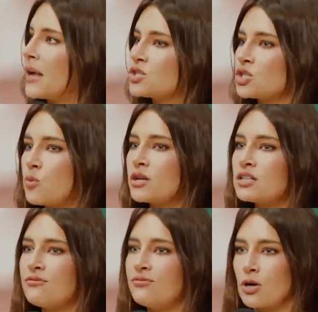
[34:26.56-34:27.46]
I just
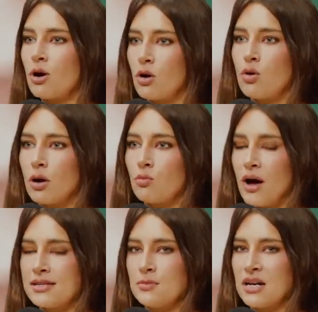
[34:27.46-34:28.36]
wanted to figure out who I
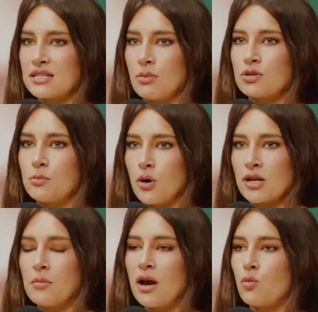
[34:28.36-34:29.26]
was because I was
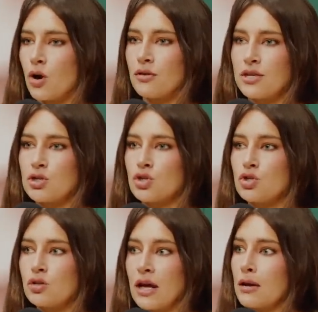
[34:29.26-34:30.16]
putting my worth in
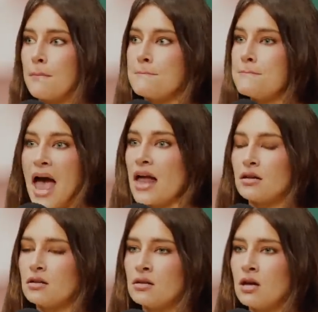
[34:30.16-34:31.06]
just like
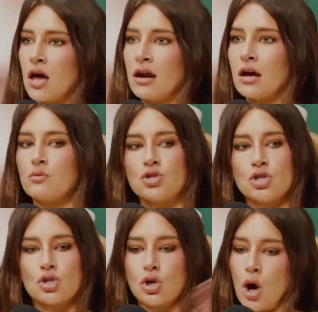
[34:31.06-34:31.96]
men. And I was
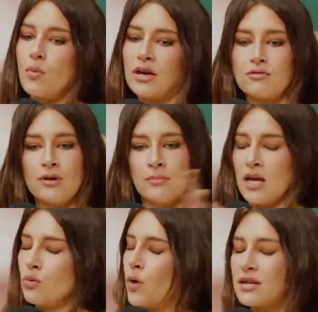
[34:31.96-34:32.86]
just going from
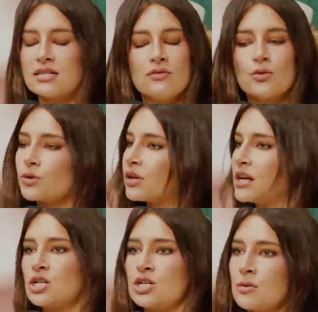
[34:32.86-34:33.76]
it wasn't even
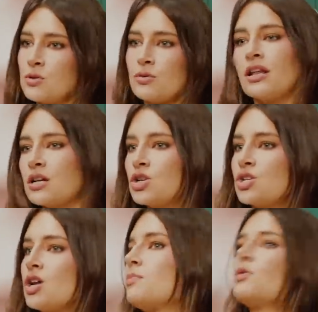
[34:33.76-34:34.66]
relationship to
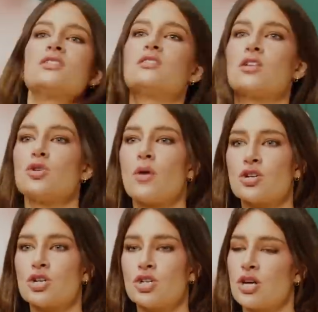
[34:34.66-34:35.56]
relationship. Mm -hmm. It mm-hmm. was
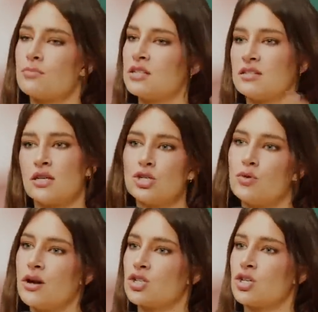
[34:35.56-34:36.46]
situationship to
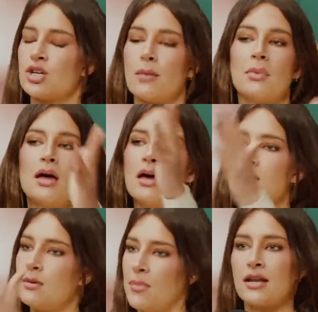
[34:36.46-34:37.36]
situationship,
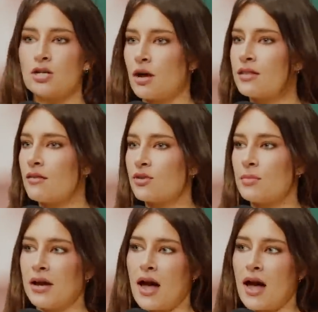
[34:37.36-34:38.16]
depending on them for my